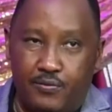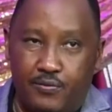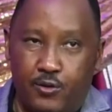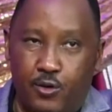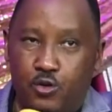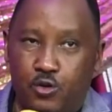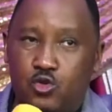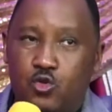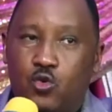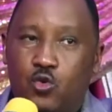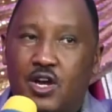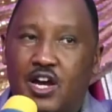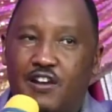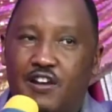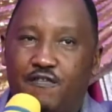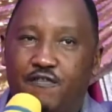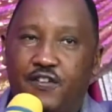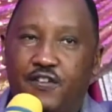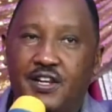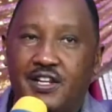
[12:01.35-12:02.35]
those who can
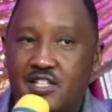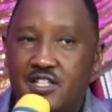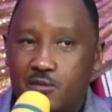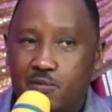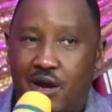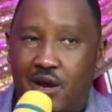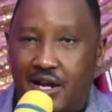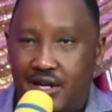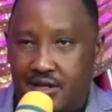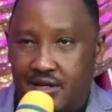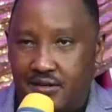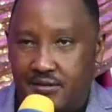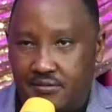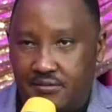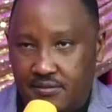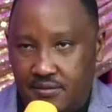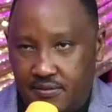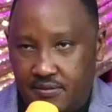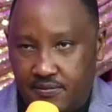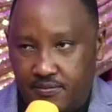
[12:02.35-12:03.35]
feel his burden,
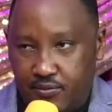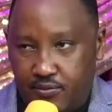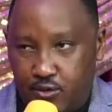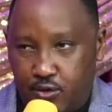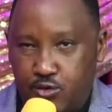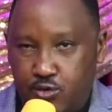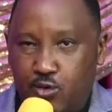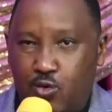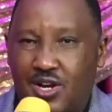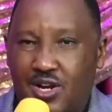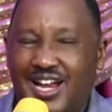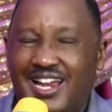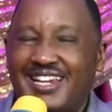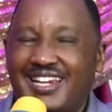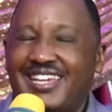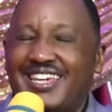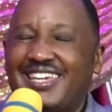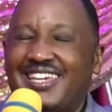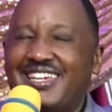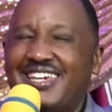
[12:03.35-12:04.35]
those who
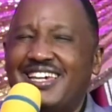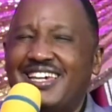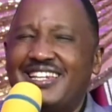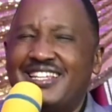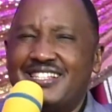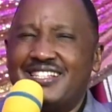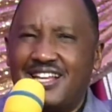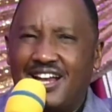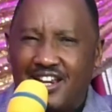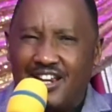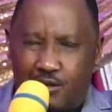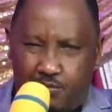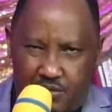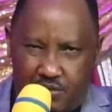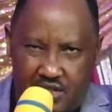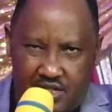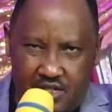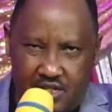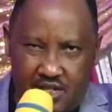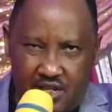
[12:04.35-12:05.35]
can get his
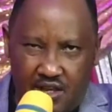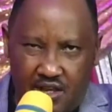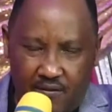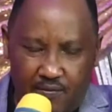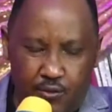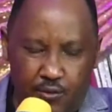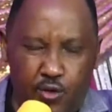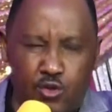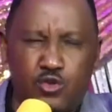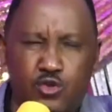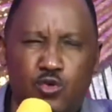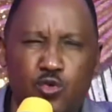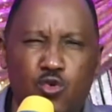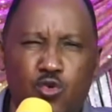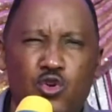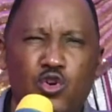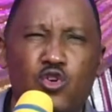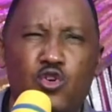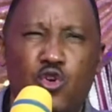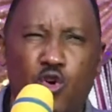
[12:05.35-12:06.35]
heartbeat, those who
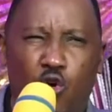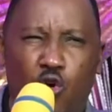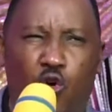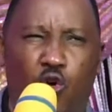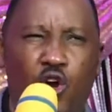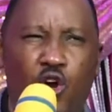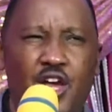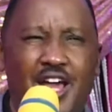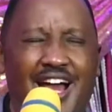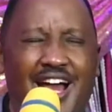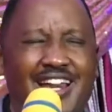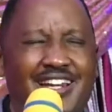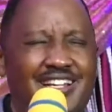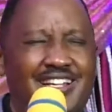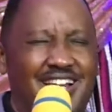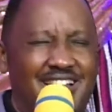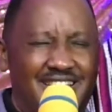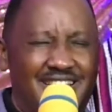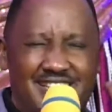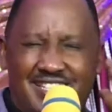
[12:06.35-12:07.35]
know and
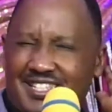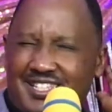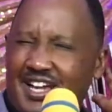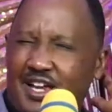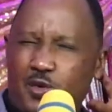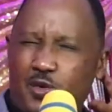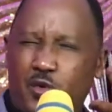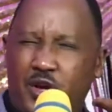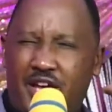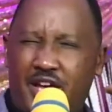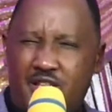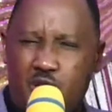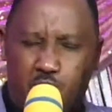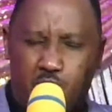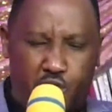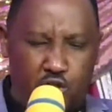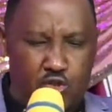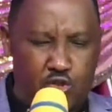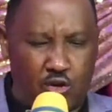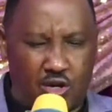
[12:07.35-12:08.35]
can discern where a
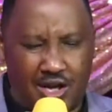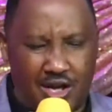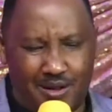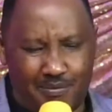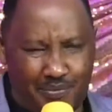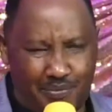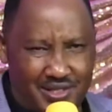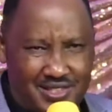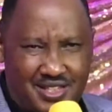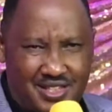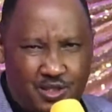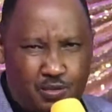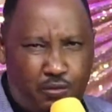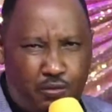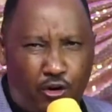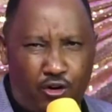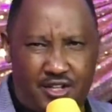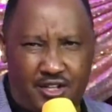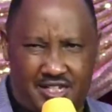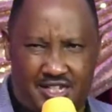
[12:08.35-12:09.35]
spiritual compass is
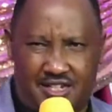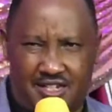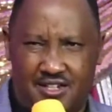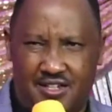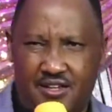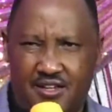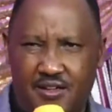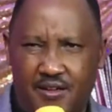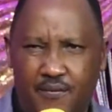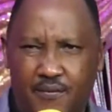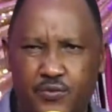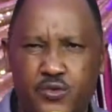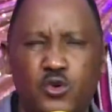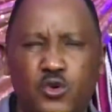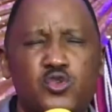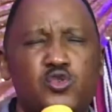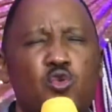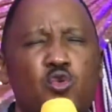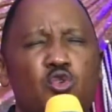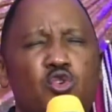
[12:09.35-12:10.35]
pointed,
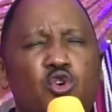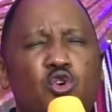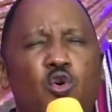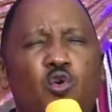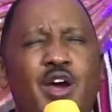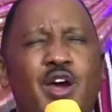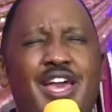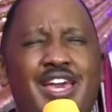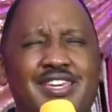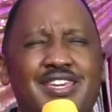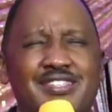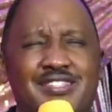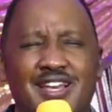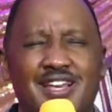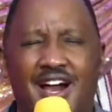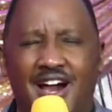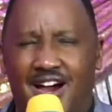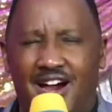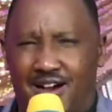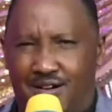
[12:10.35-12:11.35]
those who know where his
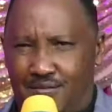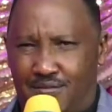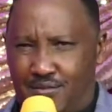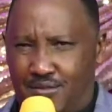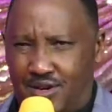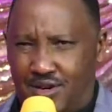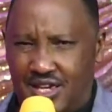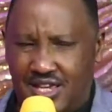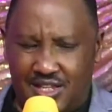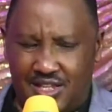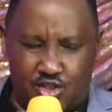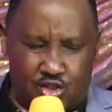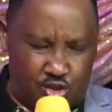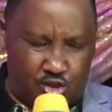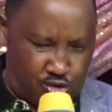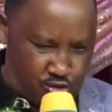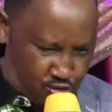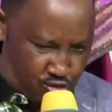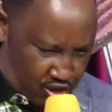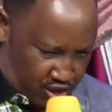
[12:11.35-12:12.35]
arm is
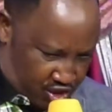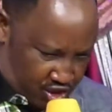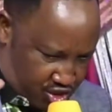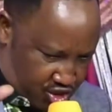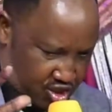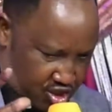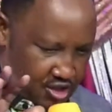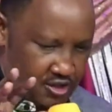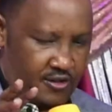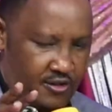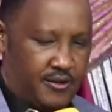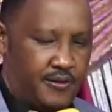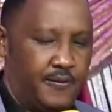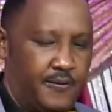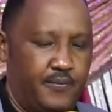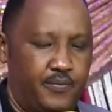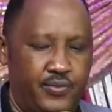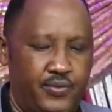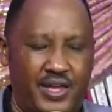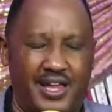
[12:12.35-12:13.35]
stretched,
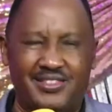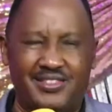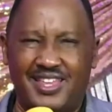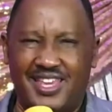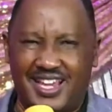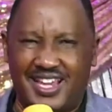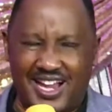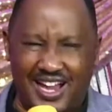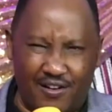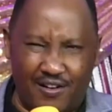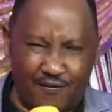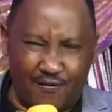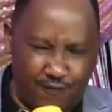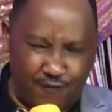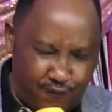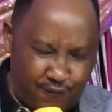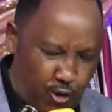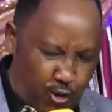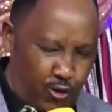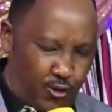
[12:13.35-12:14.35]
and they can
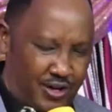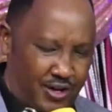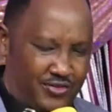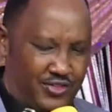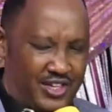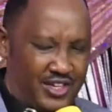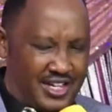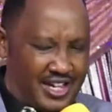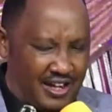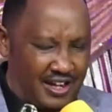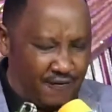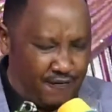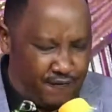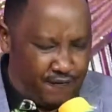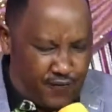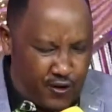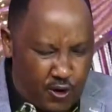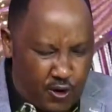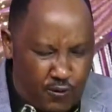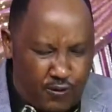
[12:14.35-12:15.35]
follow and they can
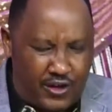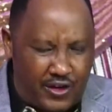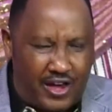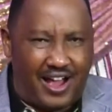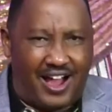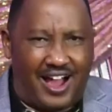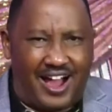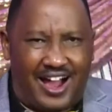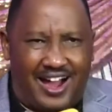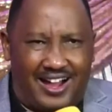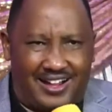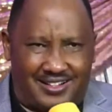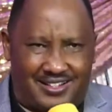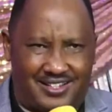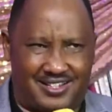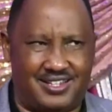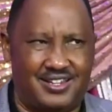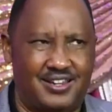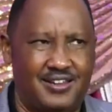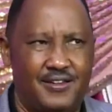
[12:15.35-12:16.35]
feel the
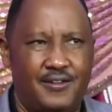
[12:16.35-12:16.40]
heart.